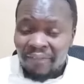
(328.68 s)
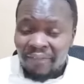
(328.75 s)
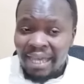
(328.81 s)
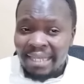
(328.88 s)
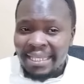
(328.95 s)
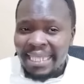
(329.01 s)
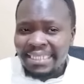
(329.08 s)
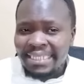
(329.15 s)
They
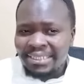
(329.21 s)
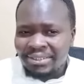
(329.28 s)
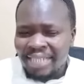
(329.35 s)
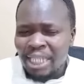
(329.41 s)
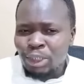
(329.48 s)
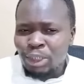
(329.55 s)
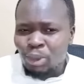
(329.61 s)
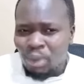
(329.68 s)
are just
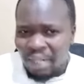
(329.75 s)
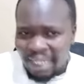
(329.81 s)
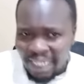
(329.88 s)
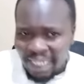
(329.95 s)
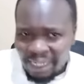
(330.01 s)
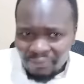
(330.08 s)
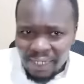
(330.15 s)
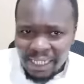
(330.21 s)
trying to
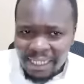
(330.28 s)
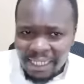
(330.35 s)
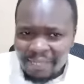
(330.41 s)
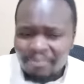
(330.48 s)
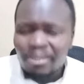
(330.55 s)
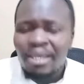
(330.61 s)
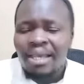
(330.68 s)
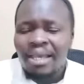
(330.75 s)

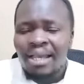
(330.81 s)
cleverly